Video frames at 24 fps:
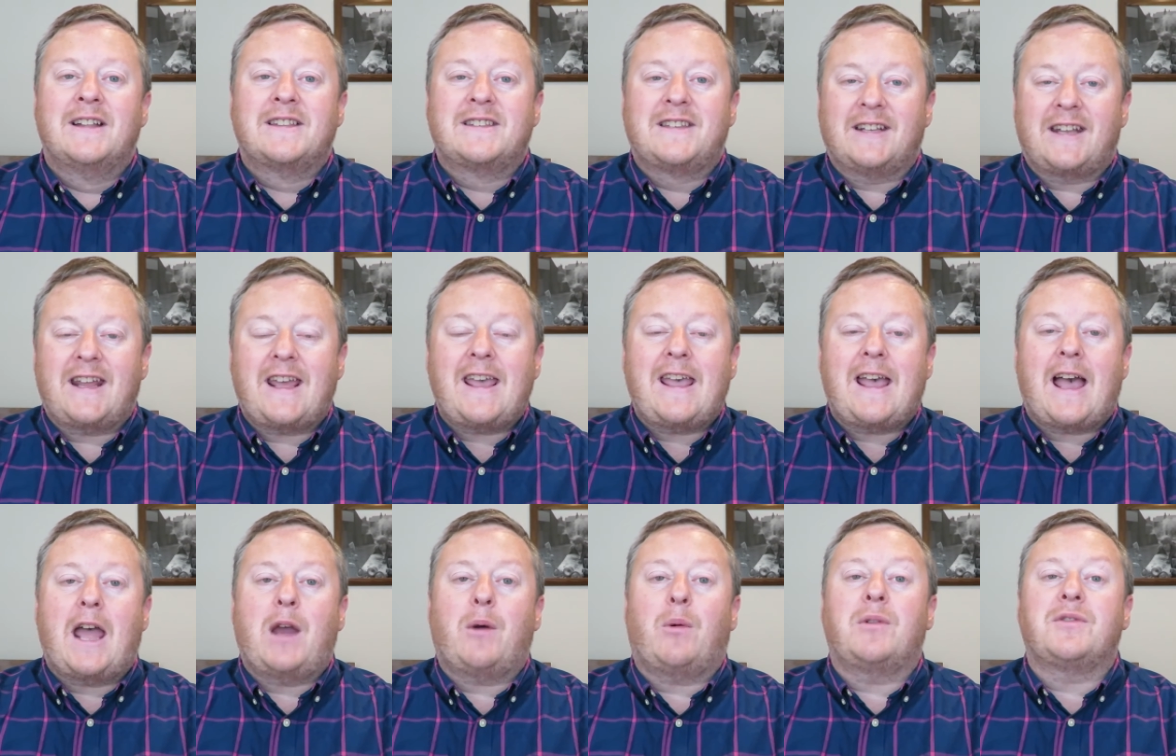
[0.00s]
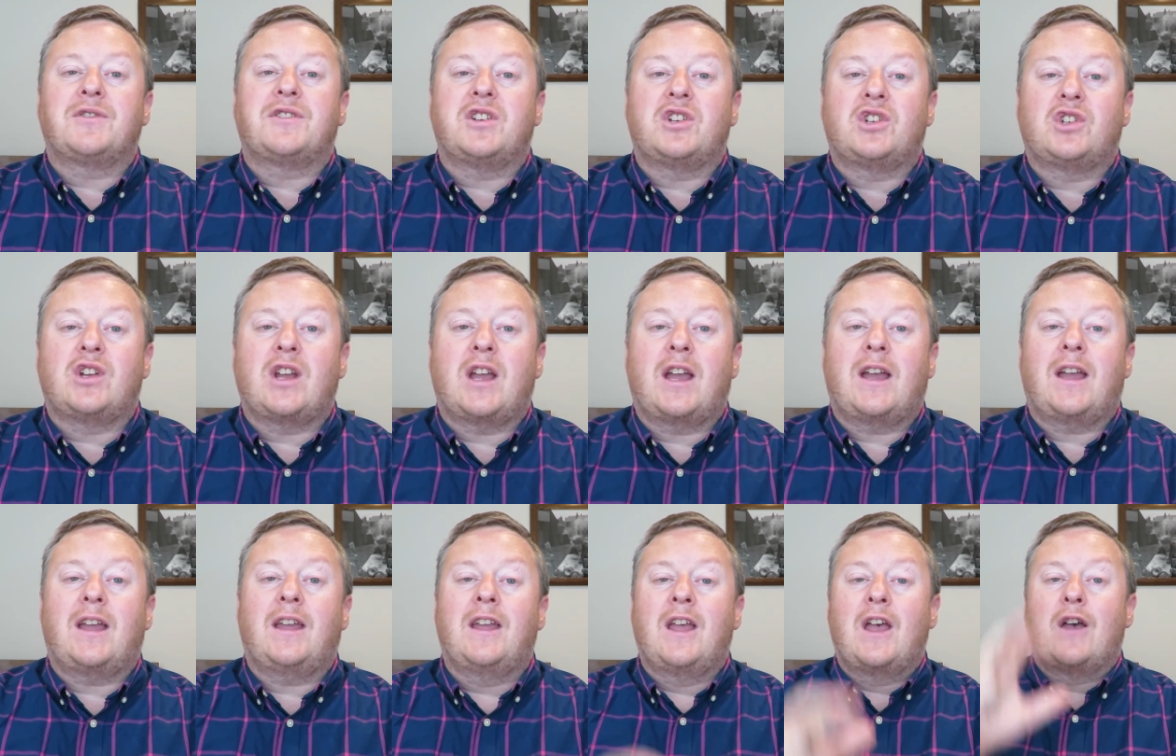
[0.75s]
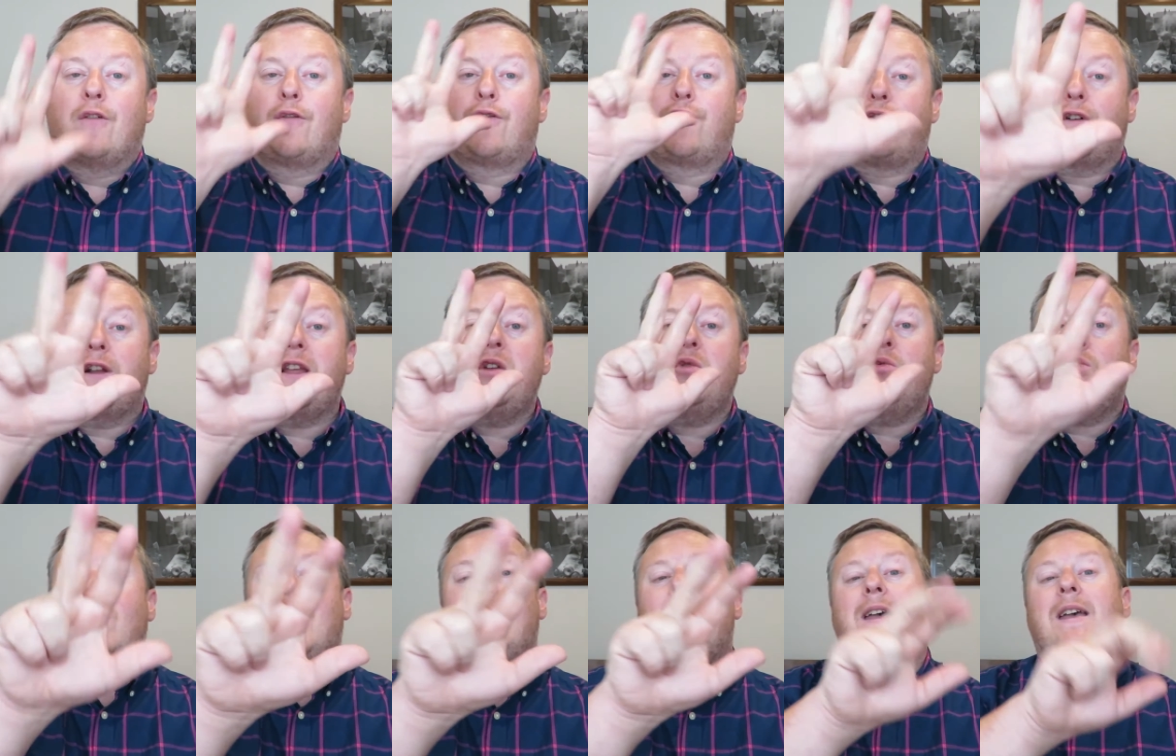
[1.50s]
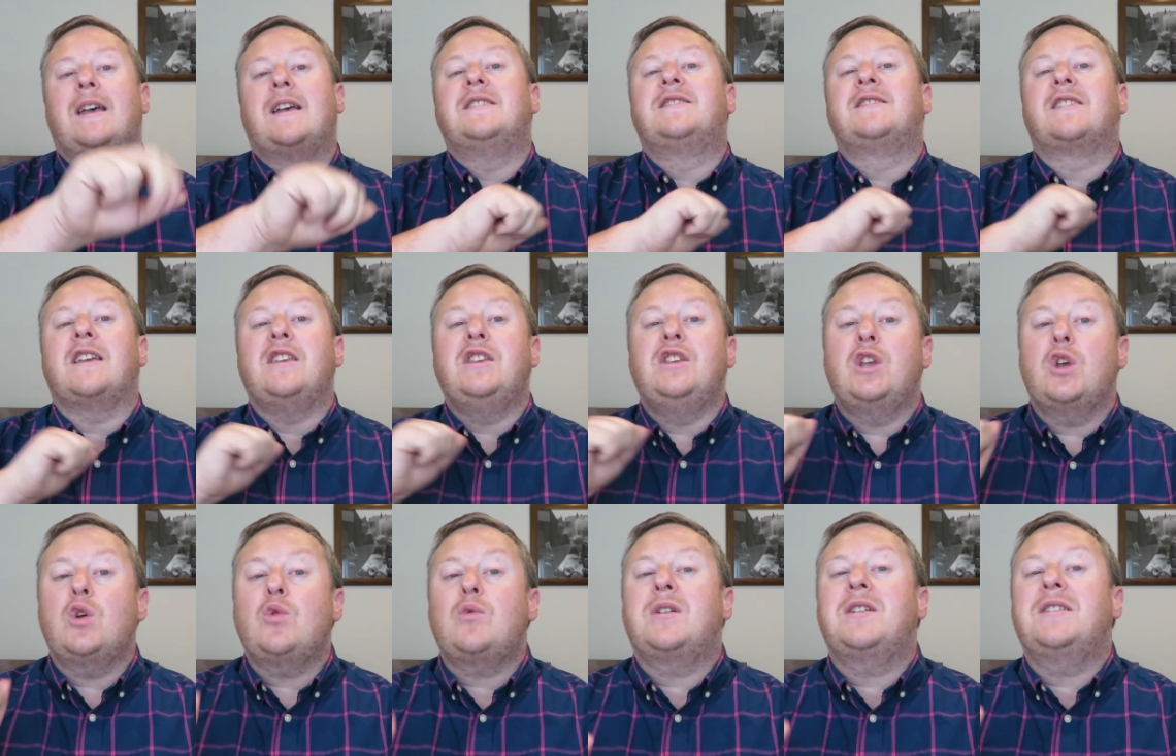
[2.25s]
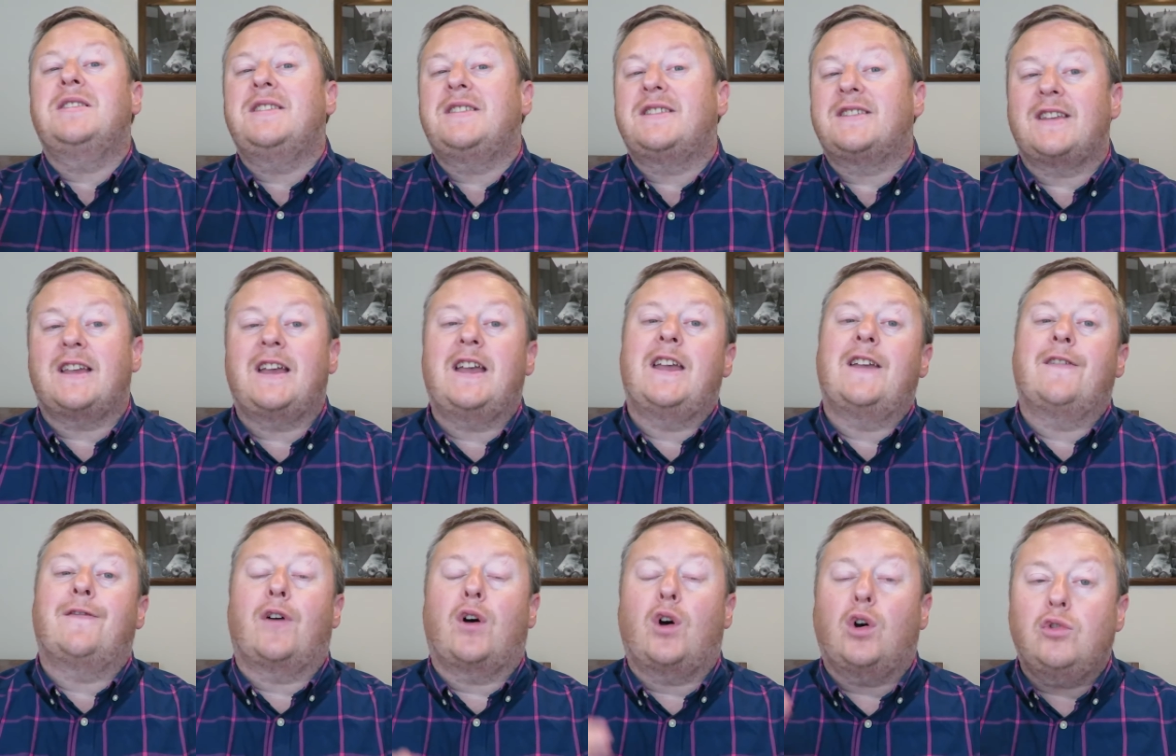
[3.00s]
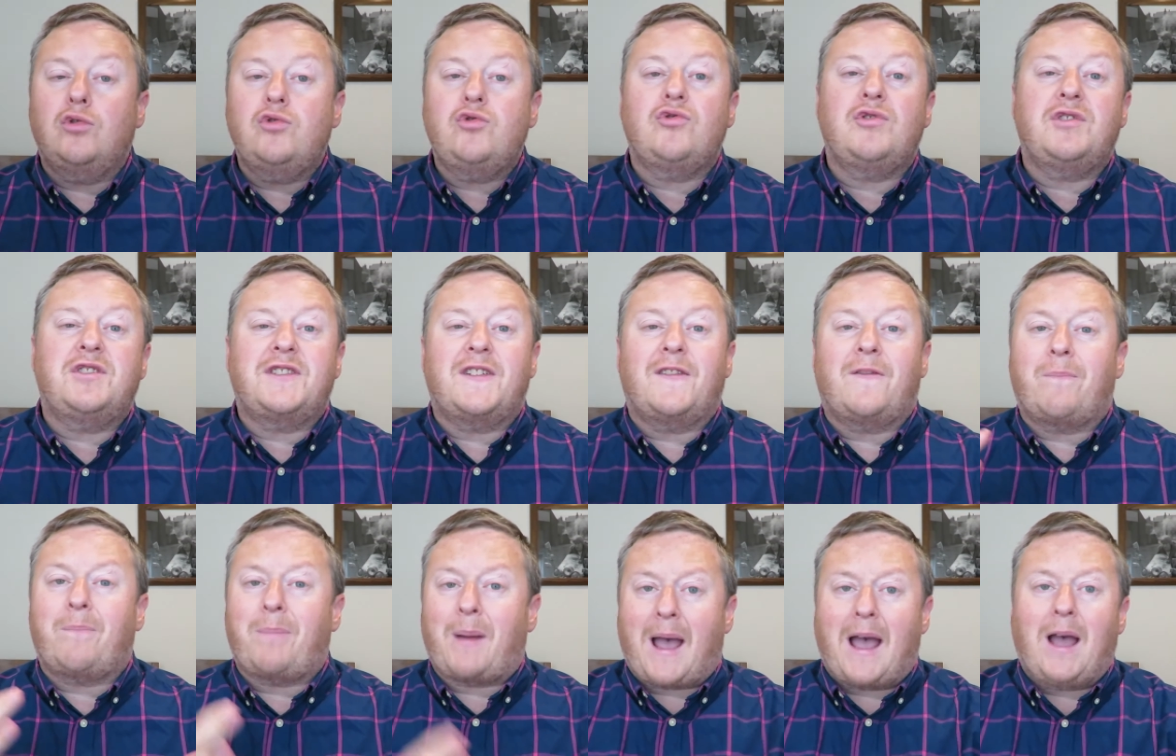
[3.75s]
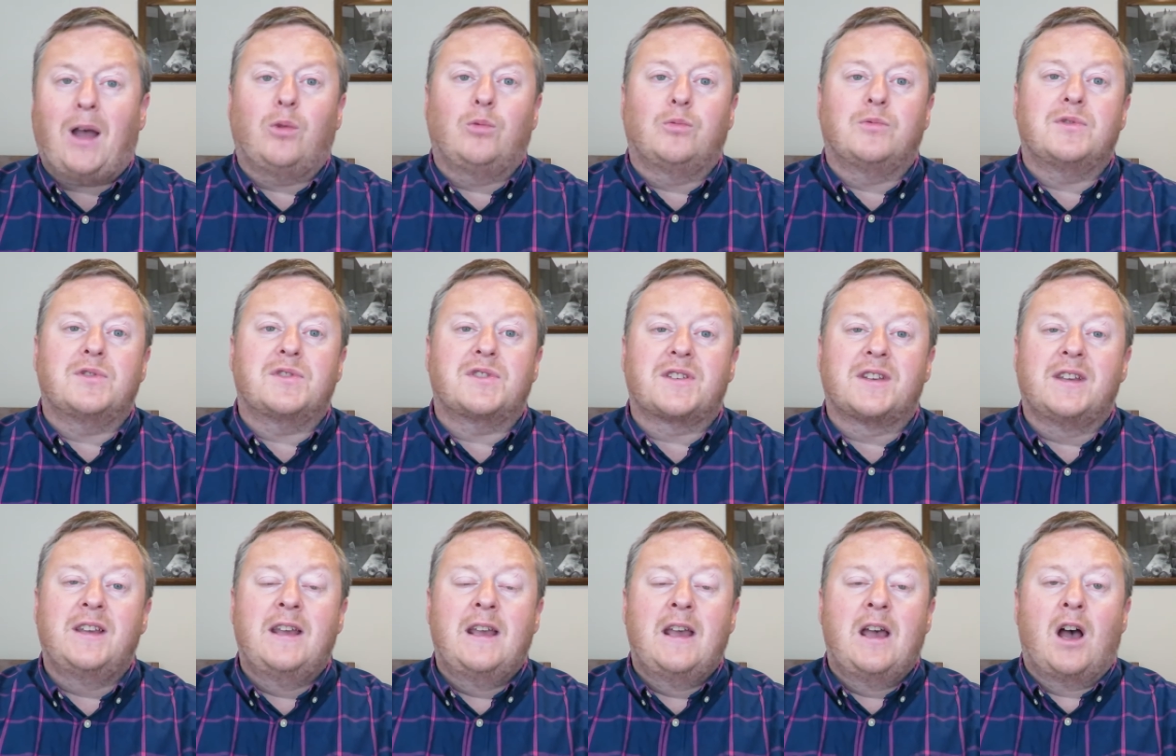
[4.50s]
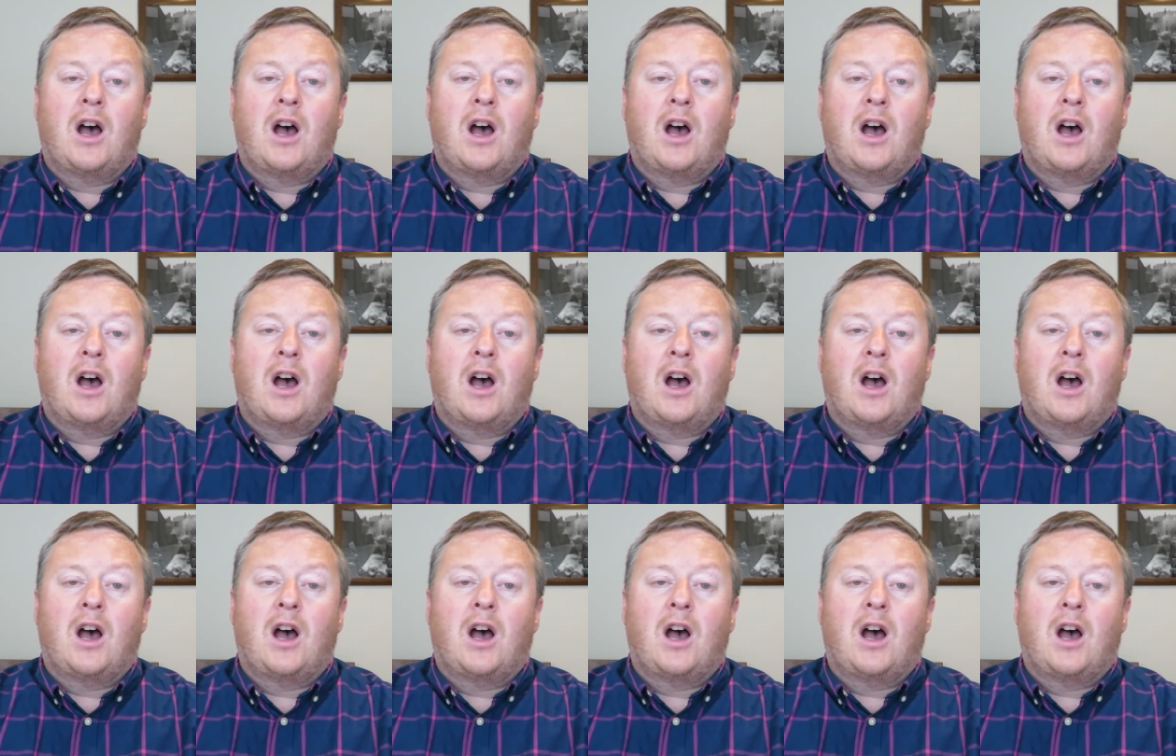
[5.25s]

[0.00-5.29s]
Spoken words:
Today I want to share 3 ways that you can save hundreds of pounds